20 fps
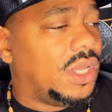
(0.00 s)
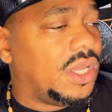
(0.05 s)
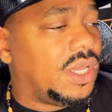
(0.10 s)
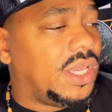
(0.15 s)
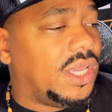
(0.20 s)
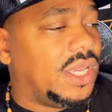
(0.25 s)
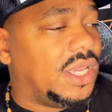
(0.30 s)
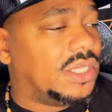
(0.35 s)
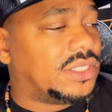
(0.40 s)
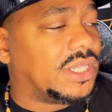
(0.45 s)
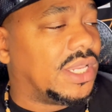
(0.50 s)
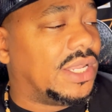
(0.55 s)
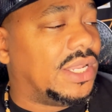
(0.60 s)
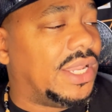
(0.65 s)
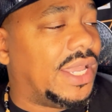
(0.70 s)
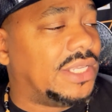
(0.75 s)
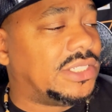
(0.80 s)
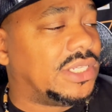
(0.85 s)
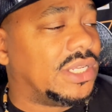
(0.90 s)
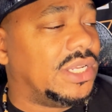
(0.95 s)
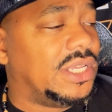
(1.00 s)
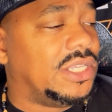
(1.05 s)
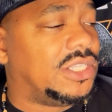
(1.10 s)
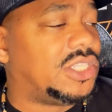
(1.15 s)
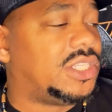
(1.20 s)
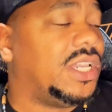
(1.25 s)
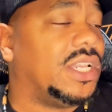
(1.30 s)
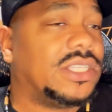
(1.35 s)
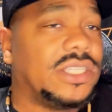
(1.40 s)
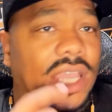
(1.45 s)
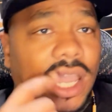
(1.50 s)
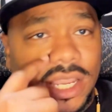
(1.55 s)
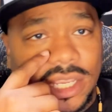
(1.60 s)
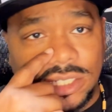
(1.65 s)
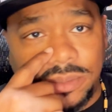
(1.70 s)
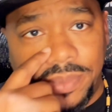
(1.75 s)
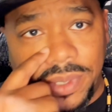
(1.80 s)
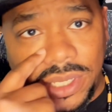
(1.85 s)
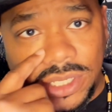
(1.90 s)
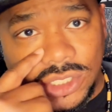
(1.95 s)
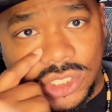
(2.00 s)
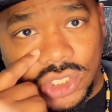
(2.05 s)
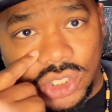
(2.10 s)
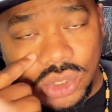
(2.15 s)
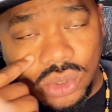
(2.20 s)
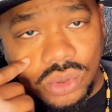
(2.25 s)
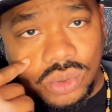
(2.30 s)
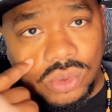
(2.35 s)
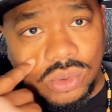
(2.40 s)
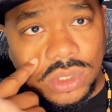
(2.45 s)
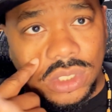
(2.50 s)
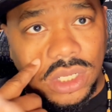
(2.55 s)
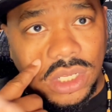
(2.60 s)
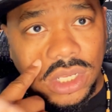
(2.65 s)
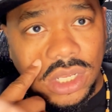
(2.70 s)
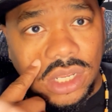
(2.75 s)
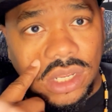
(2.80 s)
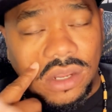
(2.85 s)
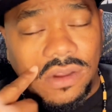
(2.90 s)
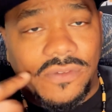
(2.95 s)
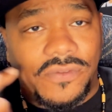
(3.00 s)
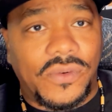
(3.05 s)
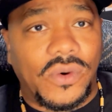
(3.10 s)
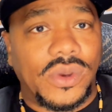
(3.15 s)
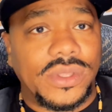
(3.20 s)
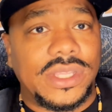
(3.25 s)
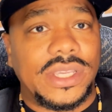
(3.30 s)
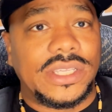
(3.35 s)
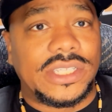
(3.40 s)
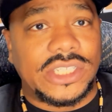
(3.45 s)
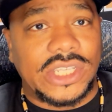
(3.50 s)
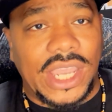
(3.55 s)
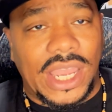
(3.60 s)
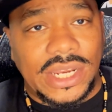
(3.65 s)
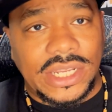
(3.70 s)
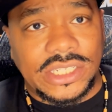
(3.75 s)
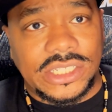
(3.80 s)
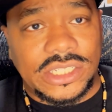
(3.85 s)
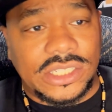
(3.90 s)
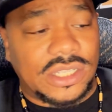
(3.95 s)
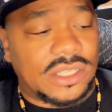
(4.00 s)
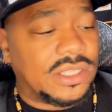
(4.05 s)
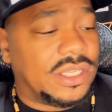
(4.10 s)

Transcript: is allegedly TikTok is being sued for these challenges.